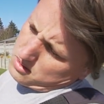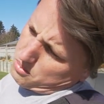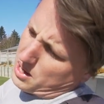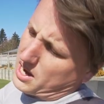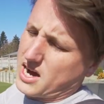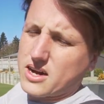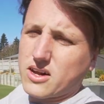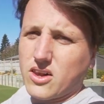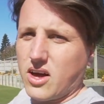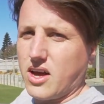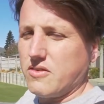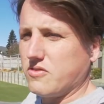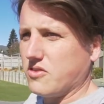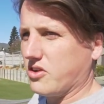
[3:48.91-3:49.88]

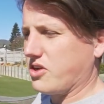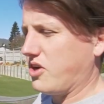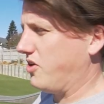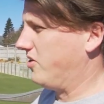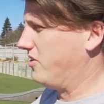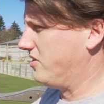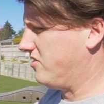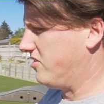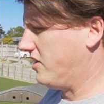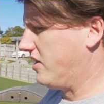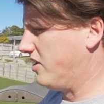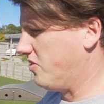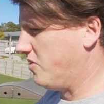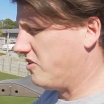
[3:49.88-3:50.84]
Parklife.co.nz,
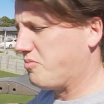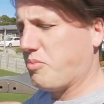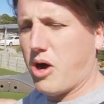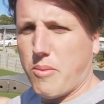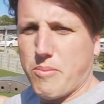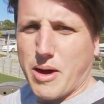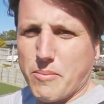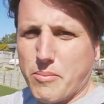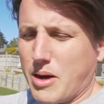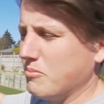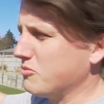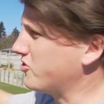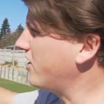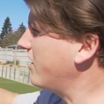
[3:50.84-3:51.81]
they do these pop-up
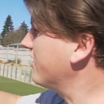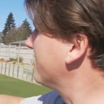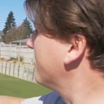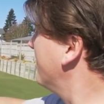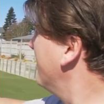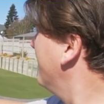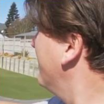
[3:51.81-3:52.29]
pump tracks.